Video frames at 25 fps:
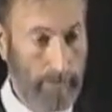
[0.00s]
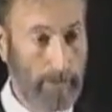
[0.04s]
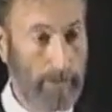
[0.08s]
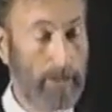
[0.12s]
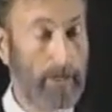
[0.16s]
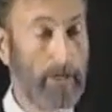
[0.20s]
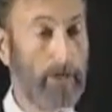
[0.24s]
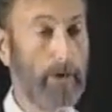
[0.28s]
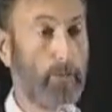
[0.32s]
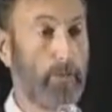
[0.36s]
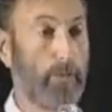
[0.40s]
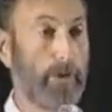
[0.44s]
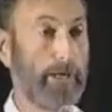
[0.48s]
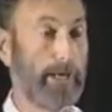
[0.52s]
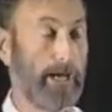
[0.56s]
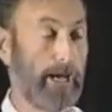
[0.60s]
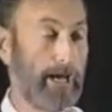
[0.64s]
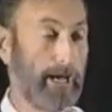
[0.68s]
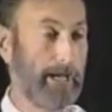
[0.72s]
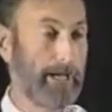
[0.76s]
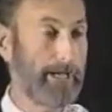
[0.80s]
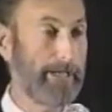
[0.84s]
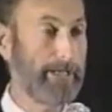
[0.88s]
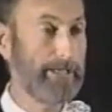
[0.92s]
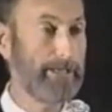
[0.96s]
When
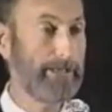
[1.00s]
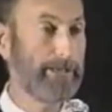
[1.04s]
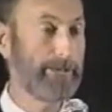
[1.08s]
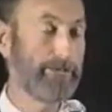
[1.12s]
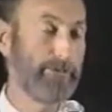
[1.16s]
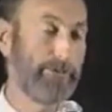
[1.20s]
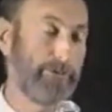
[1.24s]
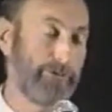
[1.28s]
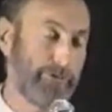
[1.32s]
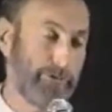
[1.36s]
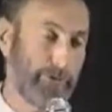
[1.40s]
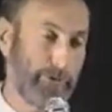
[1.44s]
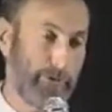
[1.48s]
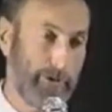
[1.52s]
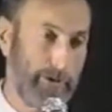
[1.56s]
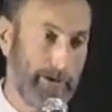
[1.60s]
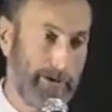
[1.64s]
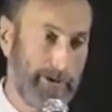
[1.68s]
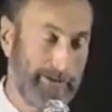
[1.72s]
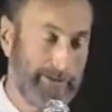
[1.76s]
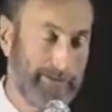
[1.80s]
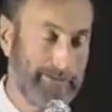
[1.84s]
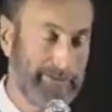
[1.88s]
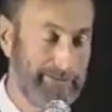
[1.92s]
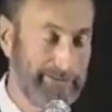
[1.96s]
I
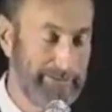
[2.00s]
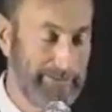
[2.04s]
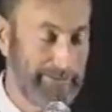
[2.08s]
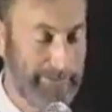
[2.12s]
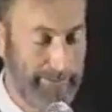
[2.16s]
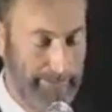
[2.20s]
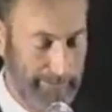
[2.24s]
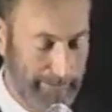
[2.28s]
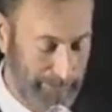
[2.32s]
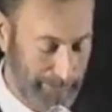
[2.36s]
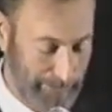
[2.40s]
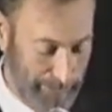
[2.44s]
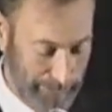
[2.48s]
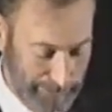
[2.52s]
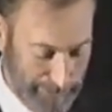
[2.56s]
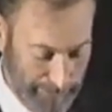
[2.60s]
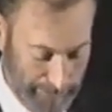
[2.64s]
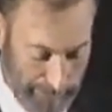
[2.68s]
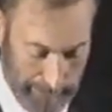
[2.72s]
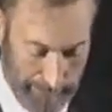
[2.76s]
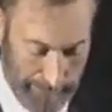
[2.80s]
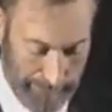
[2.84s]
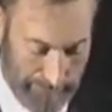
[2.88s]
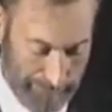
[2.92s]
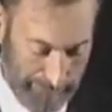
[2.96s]
saw Mr.
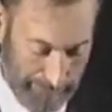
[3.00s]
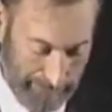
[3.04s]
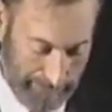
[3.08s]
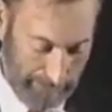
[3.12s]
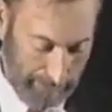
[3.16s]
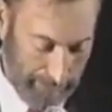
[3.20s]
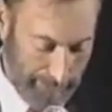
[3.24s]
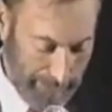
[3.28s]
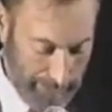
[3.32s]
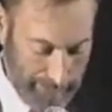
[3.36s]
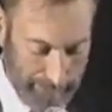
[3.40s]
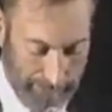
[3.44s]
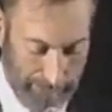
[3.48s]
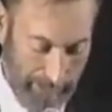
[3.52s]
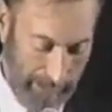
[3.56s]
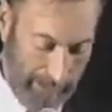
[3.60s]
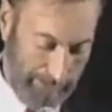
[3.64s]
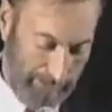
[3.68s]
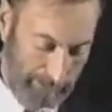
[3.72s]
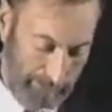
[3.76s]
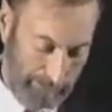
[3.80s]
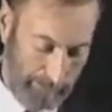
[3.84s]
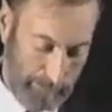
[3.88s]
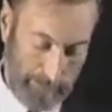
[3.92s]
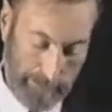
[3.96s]
Phillips and all that fat in his
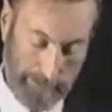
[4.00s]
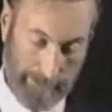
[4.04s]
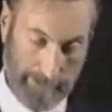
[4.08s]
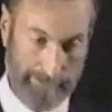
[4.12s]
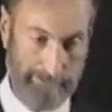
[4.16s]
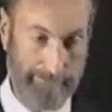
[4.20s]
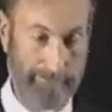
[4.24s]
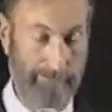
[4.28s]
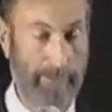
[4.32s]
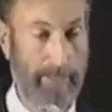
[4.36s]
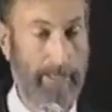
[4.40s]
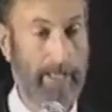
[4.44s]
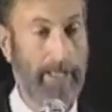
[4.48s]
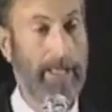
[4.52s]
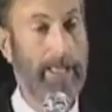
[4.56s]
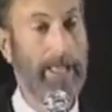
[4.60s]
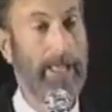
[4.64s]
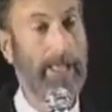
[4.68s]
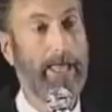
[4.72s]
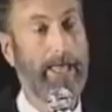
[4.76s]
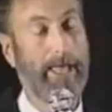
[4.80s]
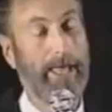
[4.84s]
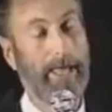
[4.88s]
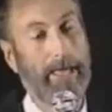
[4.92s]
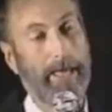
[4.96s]
blood,
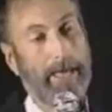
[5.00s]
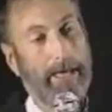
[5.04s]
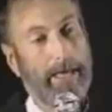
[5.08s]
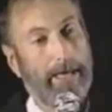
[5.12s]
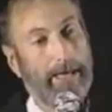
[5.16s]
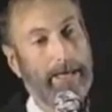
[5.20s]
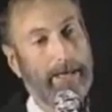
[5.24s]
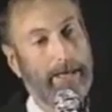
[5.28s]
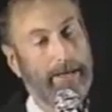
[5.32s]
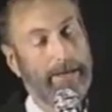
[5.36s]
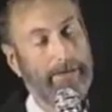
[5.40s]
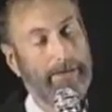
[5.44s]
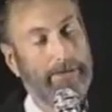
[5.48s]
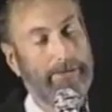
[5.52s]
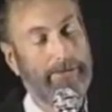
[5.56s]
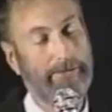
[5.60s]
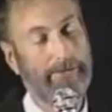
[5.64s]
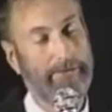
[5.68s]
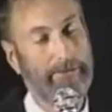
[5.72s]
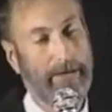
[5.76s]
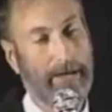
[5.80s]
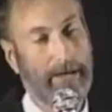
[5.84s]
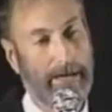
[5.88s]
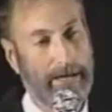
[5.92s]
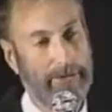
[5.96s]
and
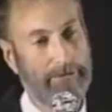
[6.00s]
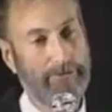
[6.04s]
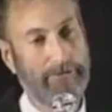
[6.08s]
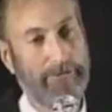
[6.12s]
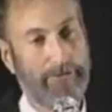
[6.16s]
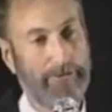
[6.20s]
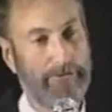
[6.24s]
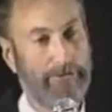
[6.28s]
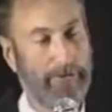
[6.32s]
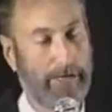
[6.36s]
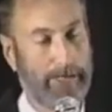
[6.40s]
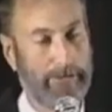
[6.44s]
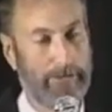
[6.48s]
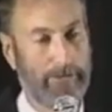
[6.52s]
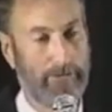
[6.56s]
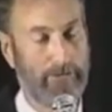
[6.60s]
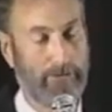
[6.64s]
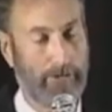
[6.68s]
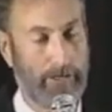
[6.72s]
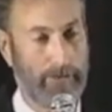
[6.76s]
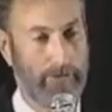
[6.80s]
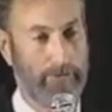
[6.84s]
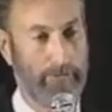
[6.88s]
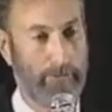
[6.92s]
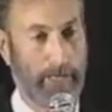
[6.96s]
I decided to
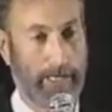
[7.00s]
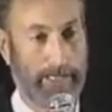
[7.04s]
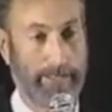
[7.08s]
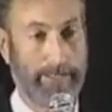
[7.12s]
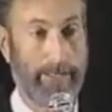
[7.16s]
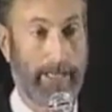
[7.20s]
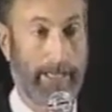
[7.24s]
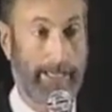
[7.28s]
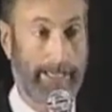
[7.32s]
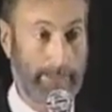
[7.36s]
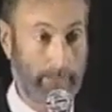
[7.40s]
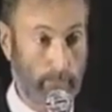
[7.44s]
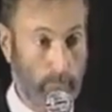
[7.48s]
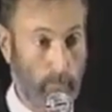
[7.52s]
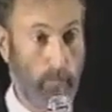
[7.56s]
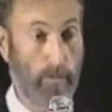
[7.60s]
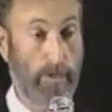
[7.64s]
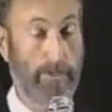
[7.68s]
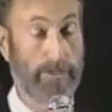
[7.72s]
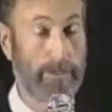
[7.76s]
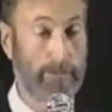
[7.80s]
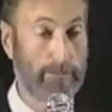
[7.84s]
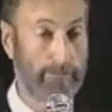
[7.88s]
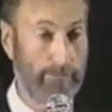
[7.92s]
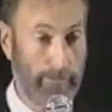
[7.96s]
change my diet,
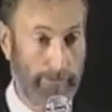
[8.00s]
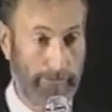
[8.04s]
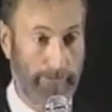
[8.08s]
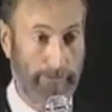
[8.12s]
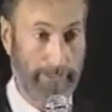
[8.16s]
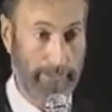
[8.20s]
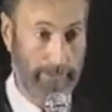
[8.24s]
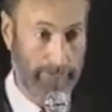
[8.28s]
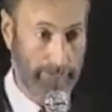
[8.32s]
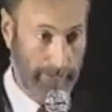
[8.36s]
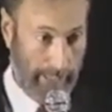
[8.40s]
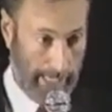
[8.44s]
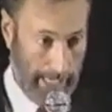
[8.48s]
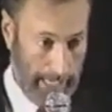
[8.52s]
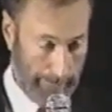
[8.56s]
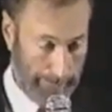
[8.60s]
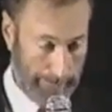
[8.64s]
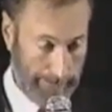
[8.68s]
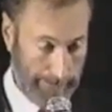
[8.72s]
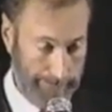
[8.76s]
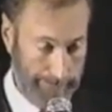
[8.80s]
wonderful things happened.